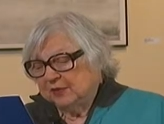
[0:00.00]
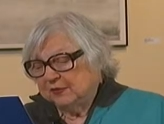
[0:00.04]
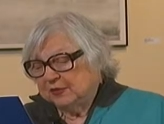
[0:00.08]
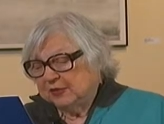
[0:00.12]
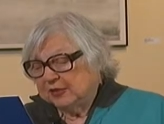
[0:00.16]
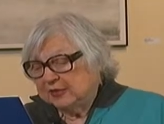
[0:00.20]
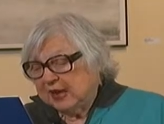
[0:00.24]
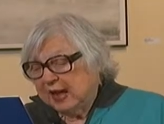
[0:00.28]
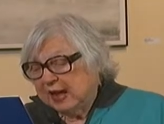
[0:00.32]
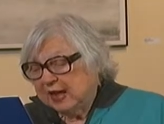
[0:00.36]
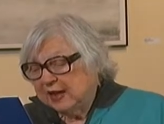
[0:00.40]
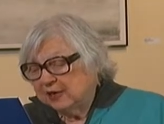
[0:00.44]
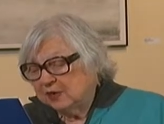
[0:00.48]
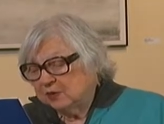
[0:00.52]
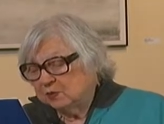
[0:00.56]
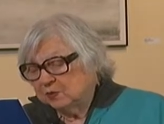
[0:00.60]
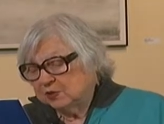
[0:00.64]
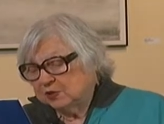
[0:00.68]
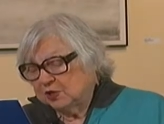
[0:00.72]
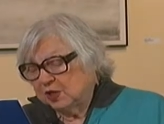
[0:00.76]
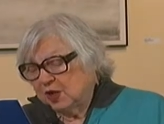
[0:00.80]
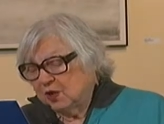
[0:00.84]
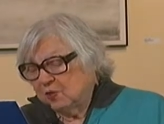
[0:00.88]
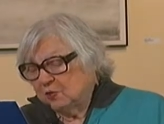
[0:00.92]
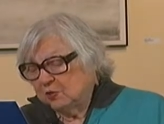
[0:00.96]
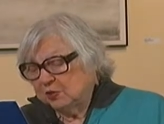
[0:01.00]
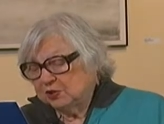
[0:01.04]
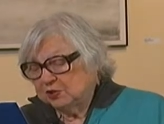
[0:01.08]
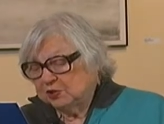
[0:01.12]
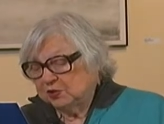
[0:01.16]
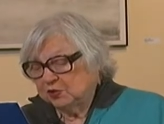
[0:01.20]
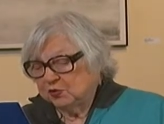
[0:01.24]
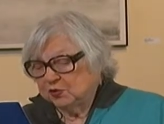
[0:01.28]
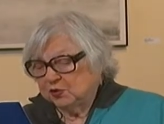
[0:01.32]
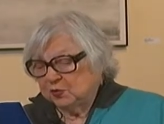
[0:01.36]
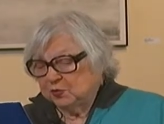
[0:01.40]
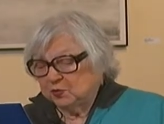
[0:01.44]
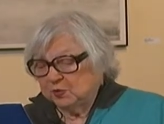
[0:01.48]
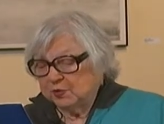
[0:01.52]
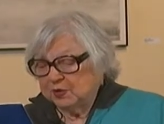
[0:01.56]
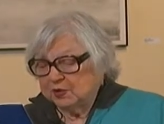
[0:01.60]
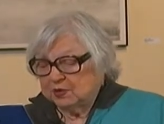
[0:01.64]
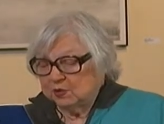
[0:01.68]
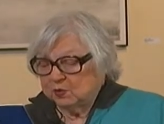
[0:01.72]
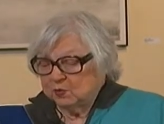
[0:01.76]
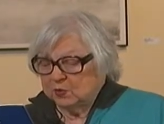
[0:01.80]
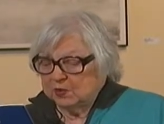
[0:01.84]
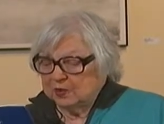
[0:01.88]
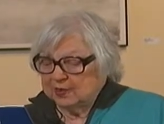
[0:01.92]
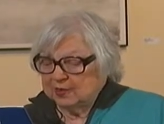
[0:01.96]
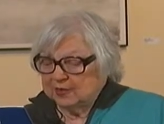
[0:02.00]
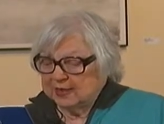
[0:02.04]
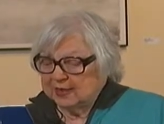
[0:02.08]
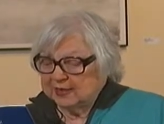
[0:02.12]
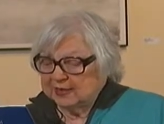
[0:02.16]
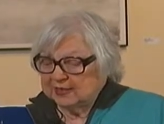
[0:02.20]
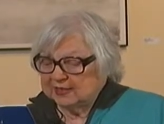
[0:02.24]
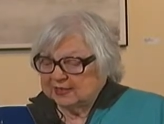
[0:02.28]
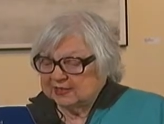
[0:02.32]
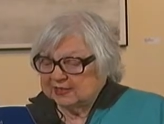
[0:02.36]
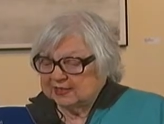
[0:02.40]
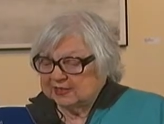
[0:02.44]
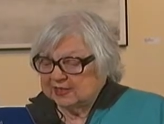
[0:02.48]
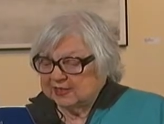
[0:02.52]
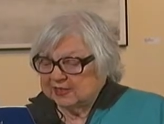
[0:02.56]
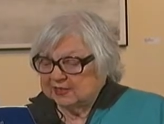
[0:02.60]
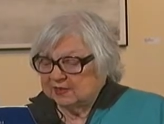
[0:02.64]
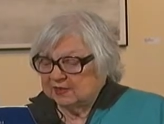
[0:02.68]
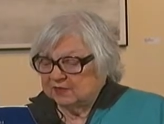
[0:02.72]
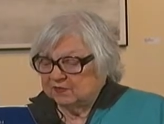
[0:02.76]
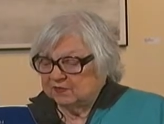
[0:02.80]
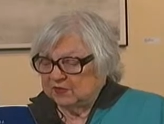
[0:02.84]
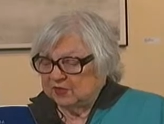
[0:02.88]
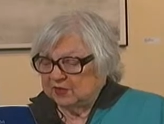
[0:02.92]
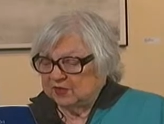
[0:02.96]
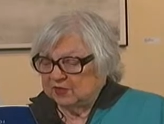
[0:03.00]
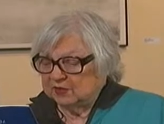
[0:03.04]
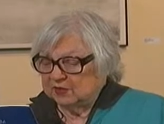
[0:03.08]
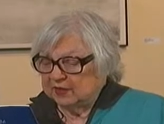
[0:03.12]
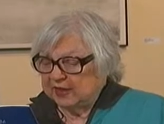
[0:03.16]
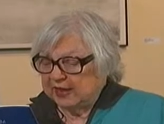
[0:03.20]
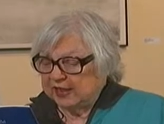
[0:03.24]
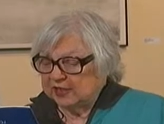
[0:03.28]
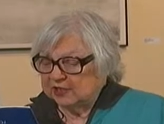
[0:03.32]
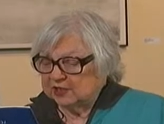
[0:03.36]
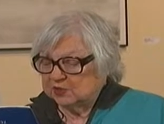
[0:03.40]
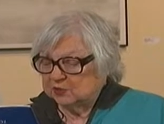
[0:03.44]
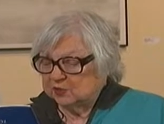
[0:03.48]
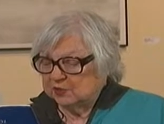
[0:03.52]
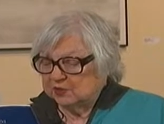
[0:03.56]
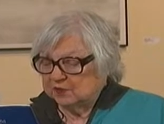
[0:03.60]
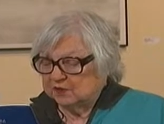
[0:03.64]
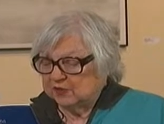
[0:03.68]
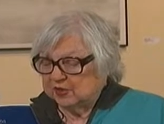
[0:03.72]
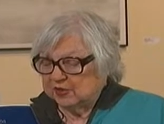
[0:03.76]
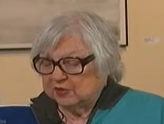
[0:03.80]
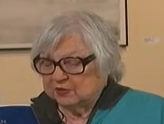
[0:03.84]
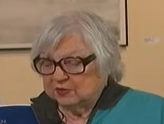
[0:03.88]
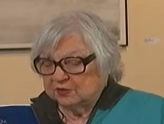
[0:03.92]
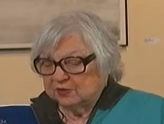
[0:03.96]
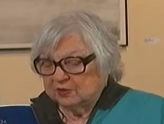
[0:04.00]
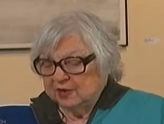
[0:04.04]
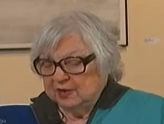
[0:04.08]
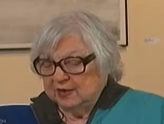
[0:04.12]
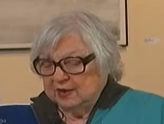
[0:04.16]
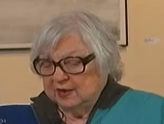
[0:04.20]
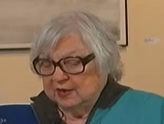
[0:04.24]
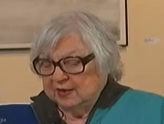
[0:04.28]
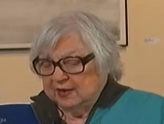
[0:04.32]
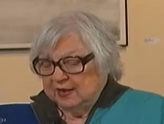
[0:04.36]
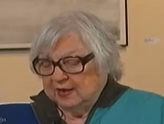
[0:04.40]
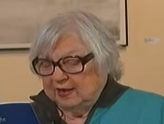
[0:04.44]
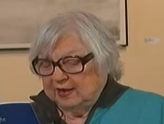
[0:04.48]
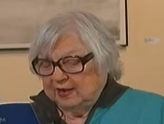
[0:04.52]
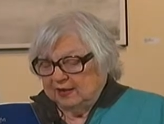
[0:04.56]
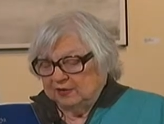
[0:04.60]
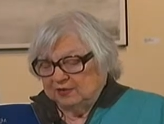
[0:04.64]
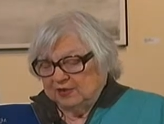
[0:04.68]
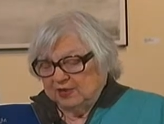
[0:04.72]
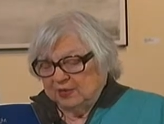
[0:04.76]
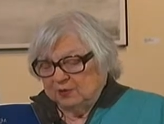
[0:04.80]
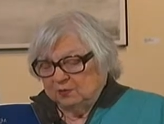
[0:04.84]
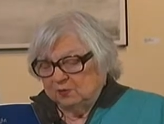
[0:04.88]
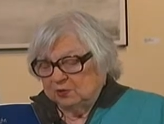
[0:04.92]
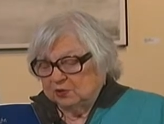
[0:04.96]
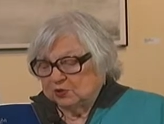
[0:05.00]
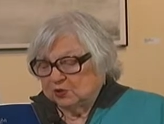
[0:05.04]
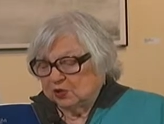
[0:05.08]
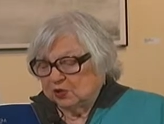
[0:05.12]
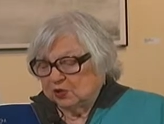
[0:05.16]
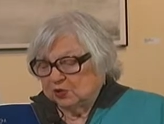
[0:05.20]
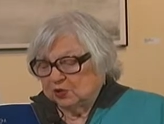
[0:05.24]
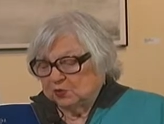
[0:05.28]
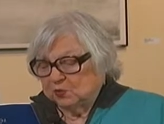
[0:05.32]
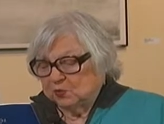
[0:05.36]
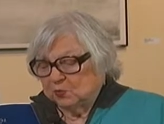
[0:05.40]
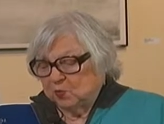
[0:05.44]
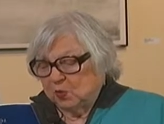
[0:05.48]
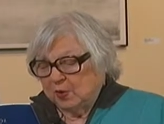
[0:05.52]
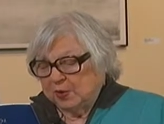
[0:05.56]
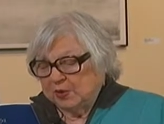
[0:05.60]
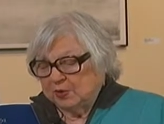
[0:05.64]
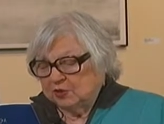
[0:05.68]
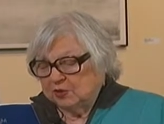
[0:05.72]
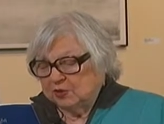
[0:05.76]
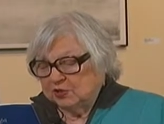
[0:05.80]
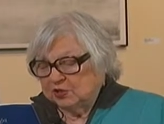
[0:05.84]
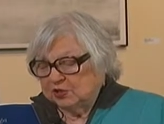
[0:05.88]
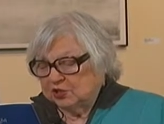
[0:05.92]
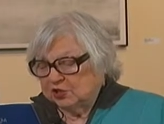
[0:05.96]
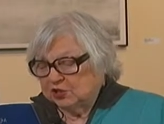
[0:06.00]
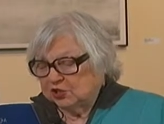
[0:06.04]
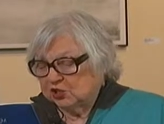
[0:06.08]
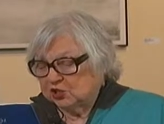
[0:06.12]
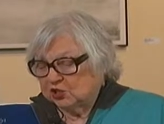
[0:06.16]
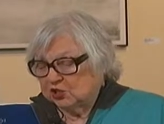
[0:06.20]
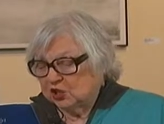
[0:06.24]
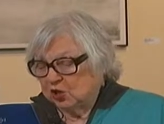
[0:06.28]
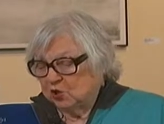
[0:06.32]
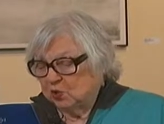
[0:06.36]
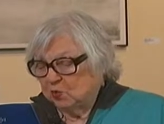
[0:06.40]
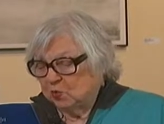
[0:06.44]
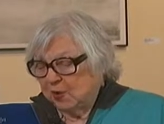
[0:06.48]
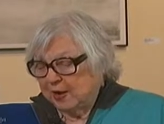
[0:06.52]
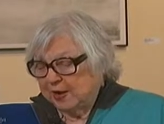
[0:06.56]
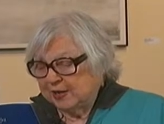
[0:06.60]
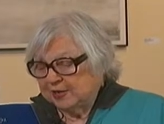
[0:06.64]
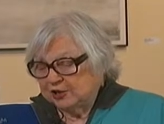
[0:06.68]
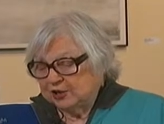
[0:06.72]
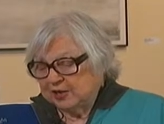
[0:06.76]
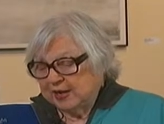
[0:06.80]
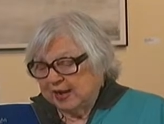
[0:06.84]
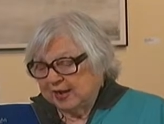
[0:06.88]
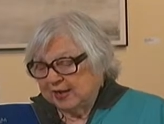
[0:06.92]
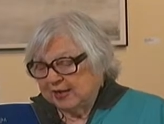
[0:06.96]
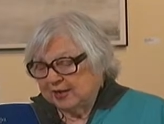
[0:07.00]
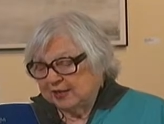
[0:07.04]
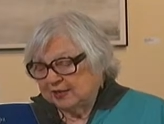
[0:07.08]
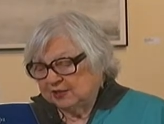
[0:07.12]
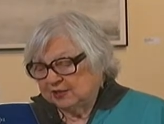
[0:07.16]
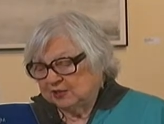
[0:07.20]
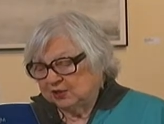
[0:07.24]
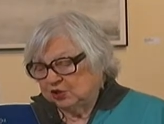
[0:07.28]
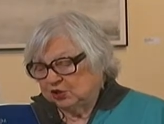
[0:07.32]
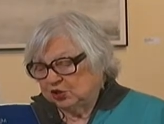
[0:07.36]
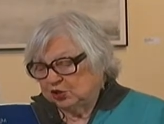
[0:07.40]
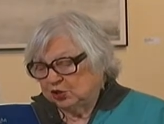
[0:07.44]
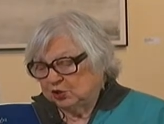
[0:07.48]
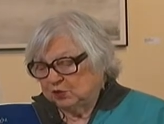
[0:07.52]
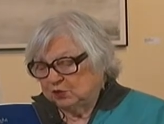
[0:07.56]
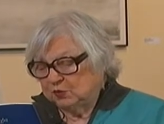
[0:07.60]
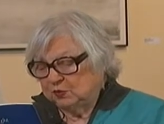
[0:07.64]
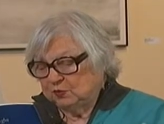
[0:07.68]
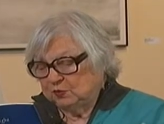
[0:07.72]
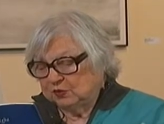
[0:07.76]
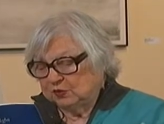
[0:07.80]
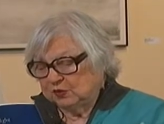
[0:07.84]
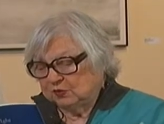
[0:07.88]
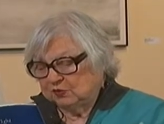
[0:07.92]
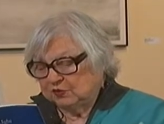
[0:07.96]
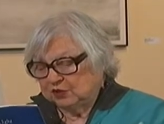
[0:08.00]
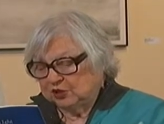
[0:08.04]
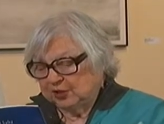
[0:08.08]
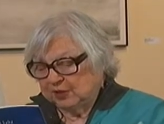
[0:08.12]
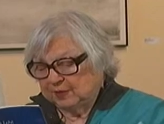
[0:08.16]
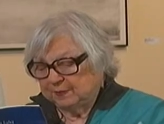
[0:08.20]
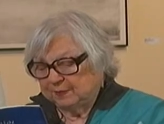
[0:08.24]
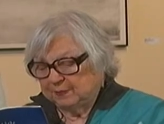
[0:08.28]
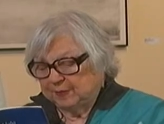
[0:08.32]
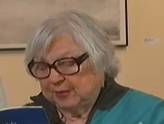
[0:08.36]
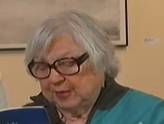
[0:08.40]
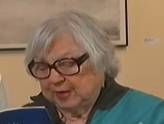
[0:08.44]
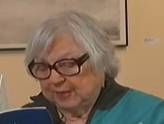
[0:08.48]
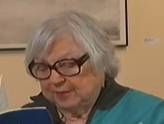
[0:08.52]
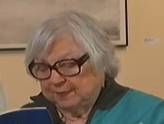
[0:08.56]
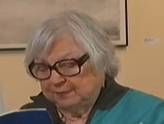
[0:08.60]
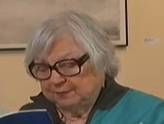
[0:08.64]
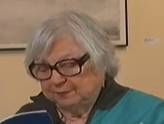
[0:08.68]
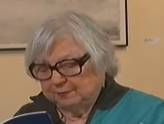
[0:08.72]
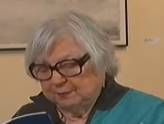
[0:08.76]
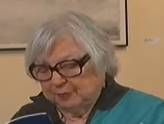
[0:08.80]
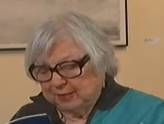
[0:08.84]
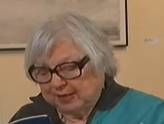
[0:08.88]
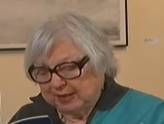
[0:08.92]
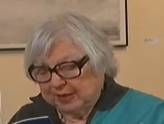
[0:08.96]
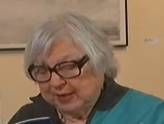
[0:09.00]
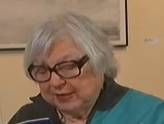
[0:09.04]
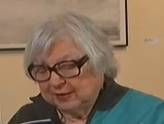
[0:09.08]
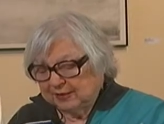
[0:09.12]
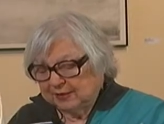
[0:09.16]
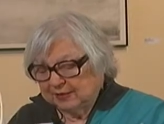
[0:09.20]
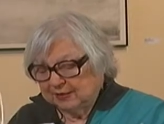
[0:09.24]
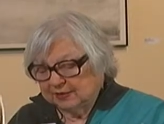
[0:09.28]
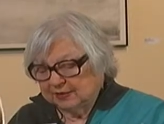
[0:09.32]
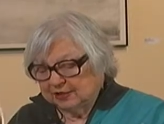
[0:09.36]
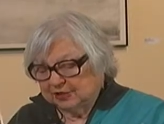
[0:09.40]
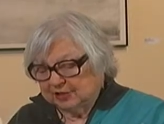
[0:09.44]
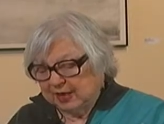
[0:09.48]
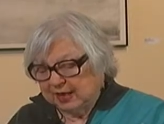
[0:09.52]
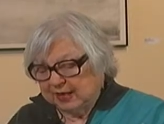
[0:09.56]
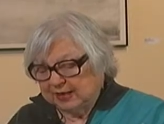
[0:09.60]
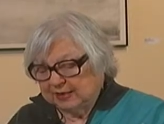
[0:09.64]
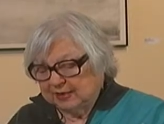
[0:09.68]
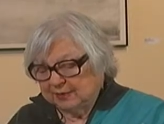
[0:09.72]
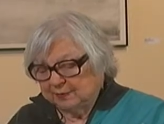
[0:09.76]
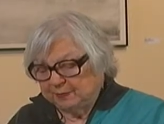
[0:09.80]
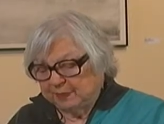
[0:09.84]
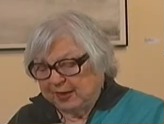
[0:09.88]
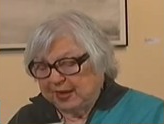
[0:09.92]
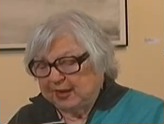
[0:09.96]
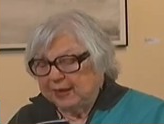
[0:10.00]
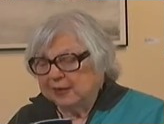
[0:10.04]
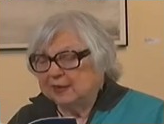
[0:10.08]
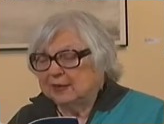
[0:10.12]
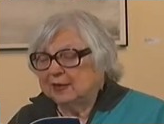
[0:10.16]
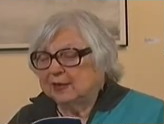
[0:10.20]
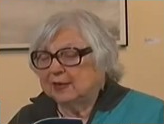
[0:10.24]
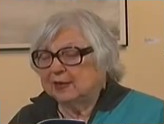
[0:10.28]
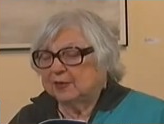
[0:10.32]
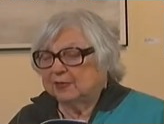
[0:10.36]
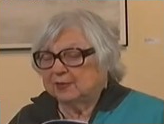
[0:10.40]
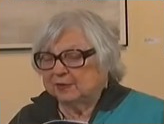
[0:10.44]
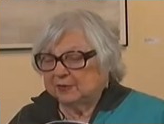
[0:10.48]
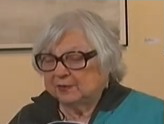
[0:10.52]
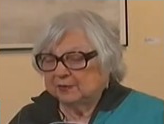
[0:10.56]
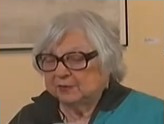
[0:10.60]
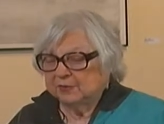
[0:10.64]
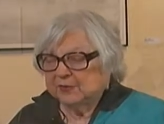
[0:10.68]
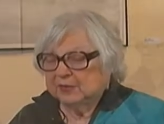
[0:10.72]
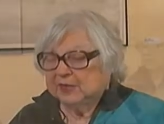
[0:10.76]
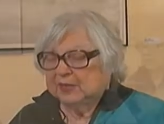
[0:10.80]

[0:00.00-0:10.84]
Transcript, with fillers: The diner was always to the rear where ladies sat in veiled hats with feather, and there was waiters in snow white jackets and shoes of black, black shining patent leather.